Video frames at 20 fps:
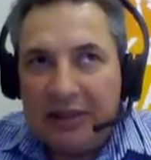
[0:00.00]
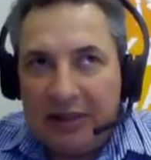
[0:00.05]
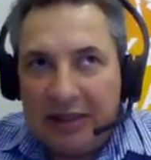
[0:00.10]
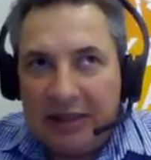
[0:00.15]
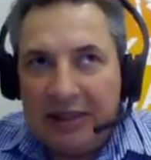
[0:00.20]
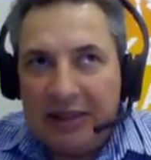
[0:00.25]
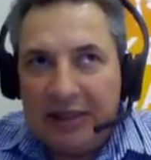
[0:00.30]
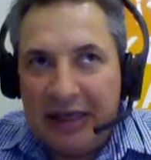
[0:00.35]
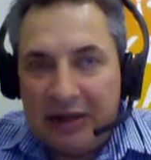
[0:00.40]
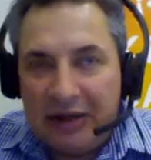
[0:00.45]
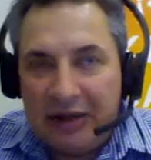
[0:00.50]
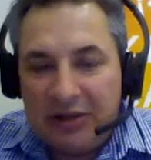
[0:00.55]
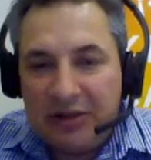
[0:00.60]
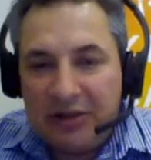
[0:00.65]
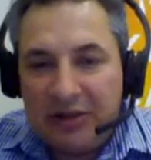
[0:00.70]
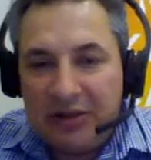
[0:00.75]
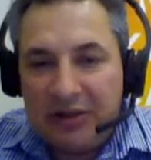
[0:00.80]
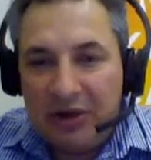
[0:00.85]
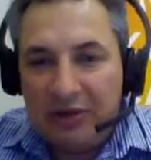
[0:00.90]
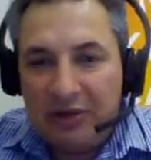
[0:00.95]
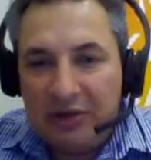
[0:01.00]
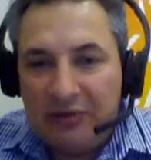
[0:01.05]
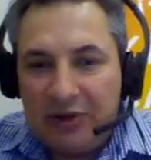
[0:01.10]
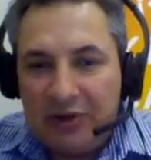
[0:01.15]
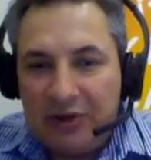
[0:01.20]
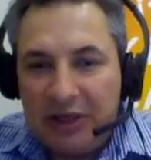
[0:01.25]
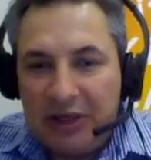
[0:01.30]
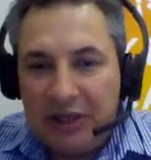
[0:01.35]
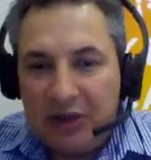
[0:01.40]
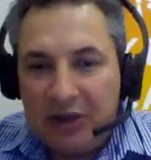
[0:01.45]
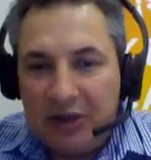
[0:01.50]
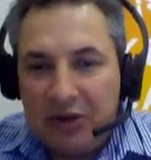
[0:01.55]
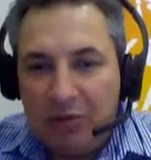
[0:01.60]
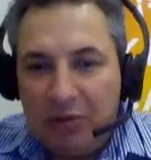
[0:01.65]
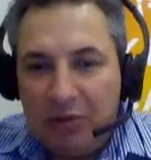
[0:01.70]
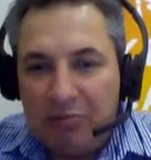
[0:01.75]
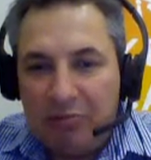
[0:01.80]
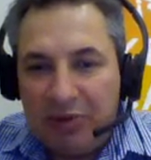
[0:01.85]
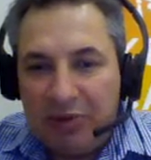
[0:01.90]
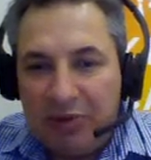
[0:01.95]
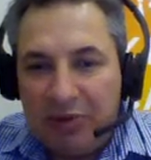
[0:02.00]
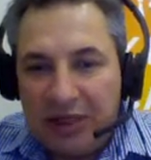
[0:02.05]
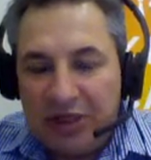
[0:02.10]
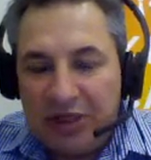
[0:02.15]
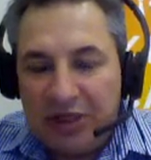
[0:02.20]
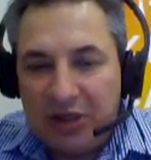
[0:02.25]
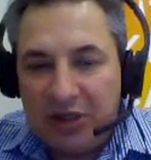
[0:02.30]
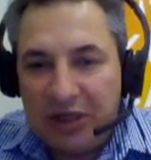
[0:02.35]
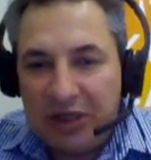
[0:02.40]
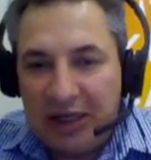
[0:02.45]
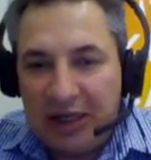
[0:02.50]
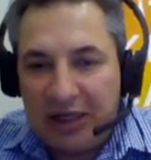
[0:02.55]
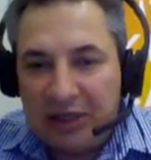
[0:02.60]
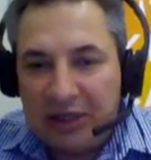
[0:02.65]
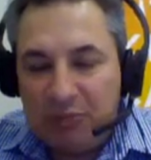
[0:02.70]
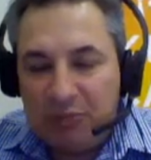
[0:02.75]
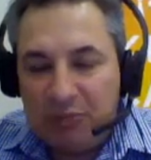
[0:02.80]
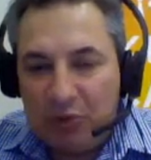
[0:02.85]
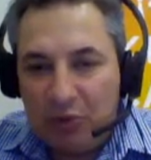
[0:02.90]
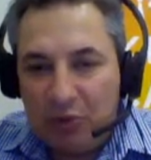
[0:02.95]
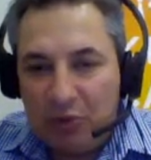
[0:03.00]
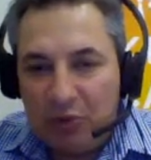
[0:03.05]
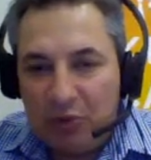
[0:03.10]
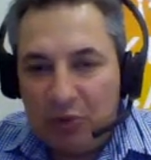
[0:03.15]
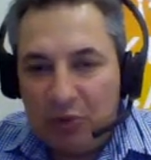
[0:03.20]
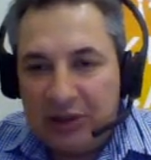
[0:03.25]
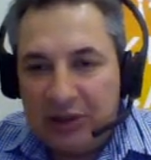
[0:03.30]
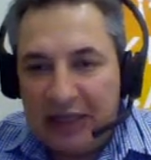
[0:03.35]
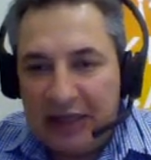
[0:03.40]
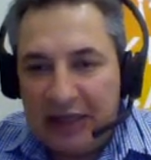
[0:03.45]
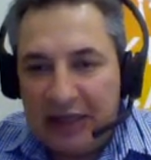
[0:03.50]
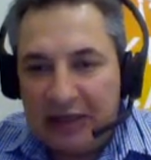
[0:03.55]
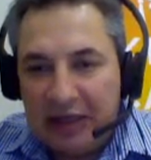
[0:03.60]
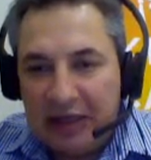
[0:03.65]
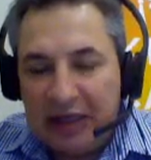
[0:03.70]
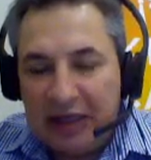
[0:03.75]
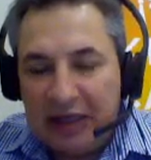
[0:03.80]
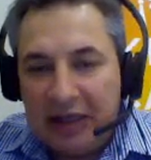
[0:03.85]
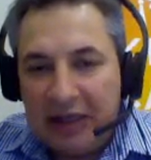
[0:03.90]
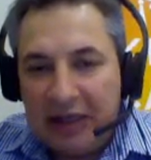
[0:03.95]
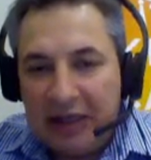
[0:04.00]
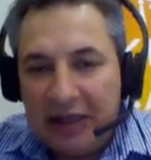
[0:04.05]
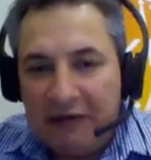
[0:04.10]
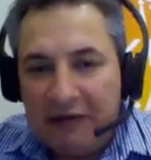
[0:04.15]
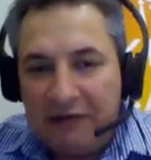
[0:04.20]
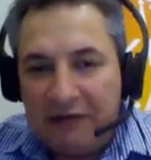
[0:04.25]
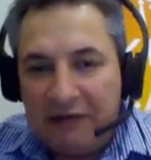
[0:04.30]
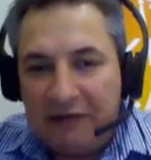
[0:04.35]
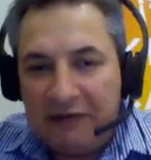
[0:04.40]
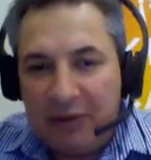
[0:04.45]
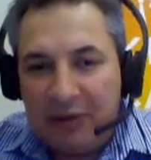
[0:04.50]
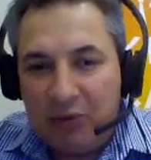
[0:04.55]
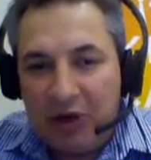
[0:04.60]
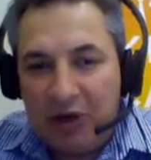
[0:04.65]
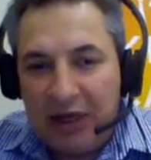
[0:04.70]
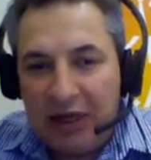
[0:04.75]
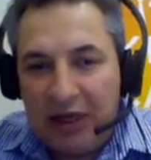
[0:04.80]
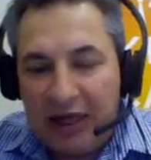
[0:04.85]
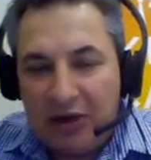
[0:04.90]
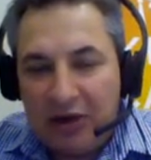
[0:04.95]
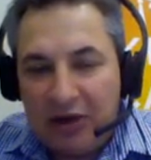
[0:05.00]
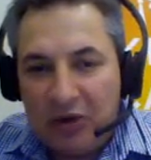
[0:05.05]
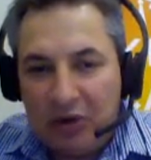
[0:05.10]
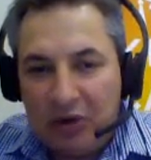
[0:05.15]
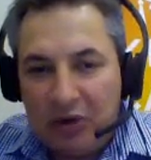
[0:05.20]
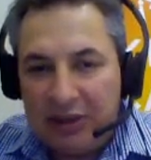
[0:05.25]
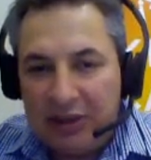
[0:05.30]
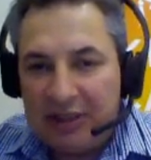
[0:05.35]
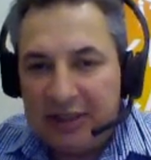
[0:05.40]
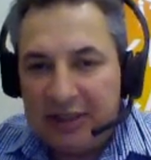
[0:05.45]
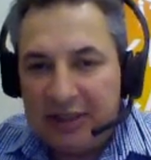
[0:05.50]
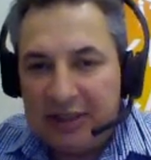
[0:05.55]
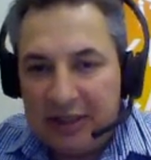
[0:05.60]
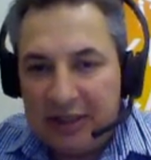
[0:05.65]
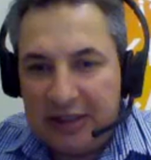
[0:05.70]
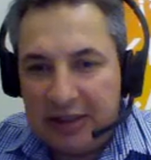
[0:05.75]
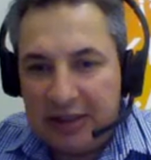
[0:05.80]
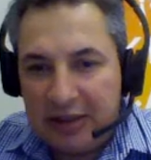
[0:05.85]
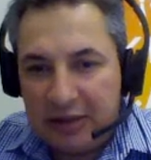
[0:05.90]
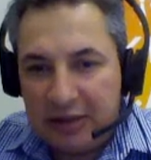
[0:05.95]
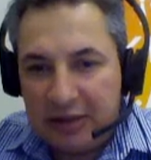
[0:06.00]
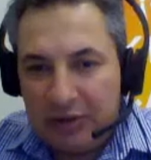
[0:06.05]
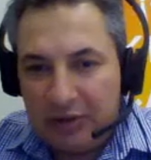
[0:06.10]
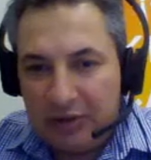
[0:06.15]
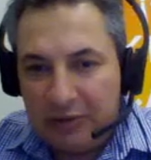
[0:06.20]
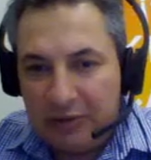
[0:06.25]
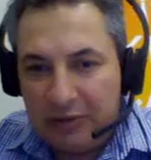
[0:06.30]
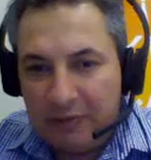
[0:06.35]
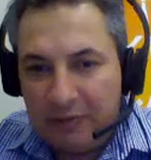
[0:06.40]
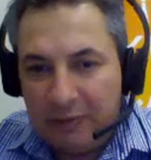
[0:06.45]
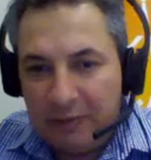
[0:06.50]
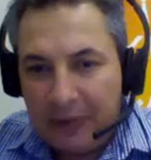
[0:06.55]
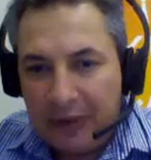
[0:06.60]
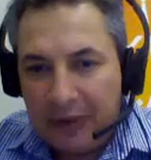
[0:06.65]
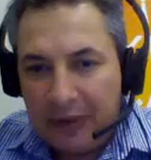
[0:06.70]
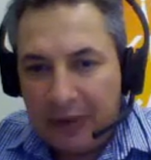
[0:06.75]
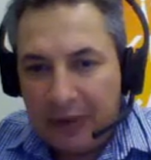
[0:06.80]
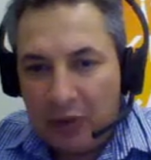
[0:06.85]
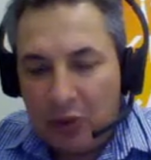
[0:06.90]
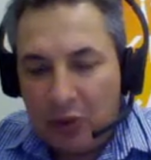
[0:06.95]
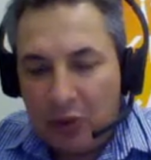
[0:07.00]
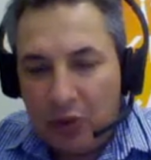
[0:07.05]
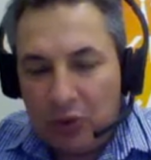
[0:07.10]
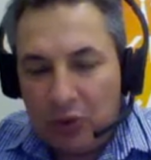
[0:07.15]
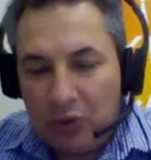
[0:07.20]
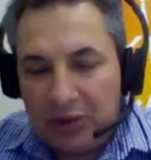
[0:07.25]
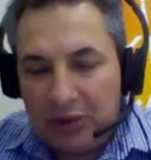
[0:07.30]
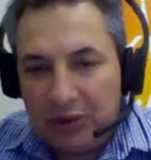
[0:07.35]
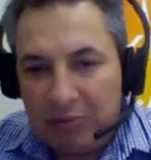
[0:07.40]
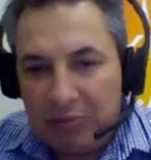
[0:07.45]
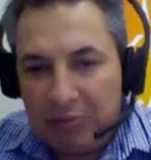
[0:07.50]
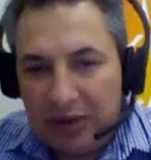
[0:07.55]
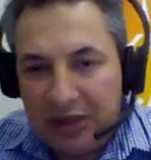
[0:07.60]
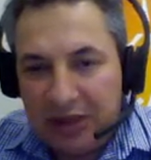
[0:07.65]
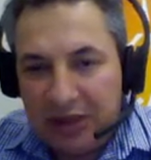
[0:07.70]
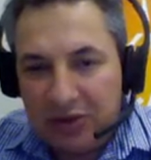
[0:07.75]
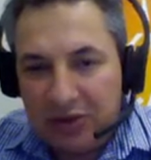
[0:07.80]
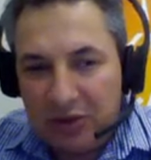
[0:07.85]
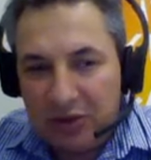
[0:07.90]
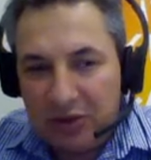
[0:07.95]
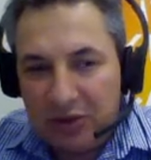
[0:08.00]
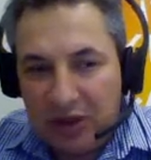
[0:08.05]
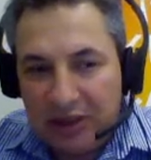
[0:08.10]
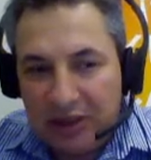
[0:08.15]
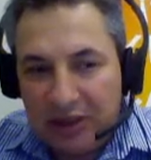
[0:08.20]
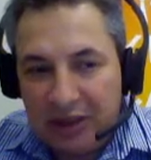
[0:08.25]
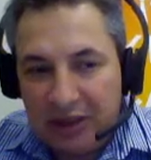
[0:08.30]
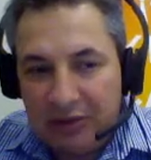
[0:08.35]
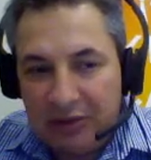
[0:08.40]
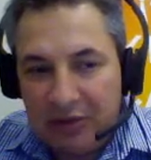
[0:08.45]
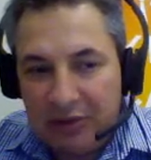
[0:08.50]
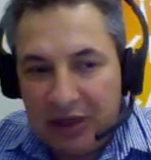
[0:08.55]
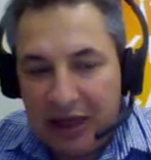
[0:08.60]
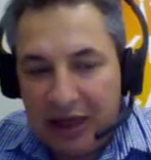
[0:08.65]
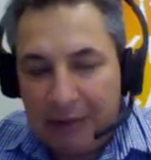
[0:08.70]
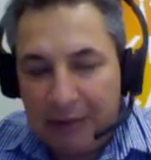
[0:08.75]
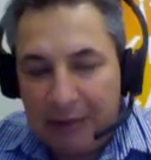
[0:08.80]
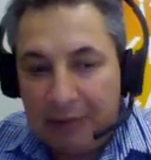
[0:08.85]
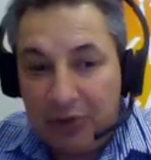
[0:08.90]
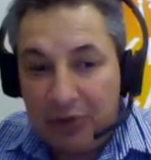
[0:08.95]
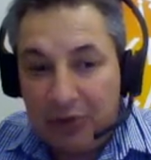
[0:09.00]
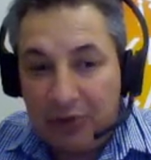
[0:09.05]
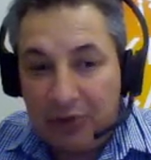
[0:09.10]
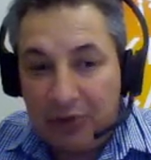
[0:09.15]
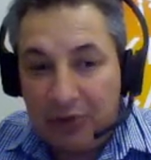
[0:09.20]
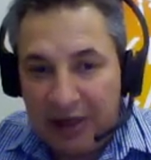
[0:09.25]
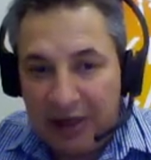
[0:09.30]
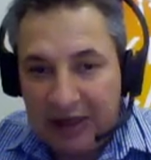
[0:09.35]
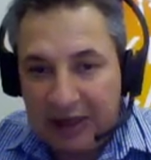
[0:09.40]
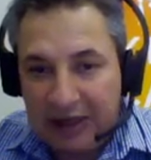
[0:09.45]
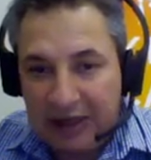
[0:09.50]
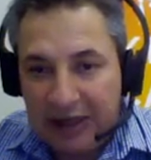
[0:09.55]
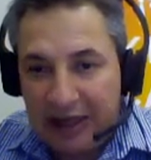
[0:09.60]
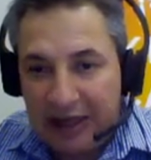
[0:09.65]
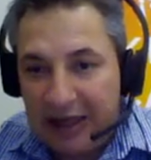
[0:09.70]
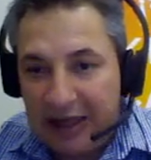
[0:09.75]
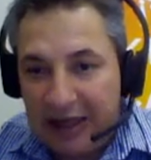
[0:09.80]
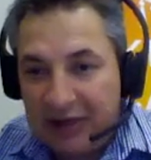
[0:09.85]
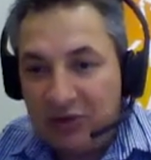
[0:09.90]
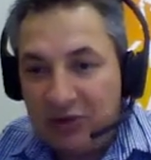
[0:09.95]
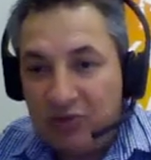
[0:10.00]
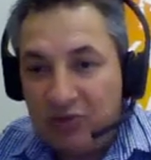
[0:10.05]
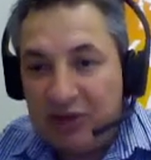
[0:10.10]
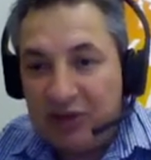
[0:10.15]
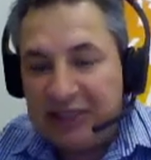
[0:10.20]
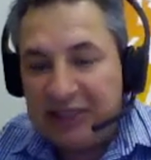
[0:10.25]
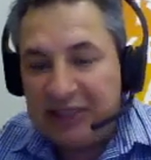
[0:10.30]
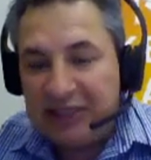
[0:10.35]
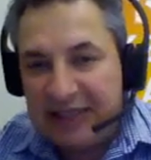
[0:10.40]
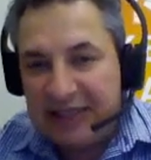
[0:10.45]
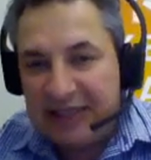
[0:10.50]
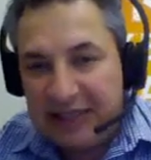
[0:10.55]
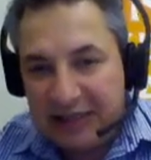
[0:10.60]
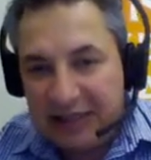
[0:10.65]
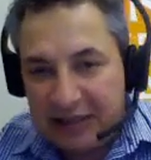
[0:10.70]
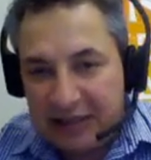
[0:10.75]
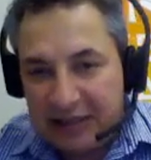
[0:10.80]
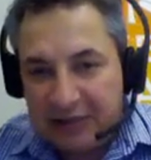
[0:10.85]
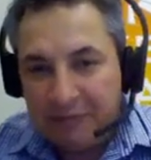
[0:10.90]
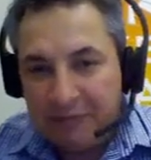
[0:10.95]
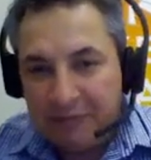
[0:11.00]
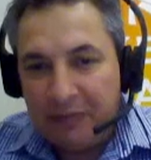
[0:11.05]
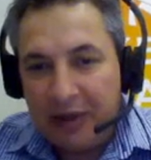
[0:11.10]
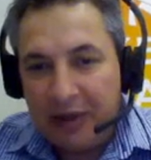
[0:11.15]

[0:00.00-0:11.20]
The downside of the completion export was that if someone had not set the course completion criteria up correctly and had to reset it,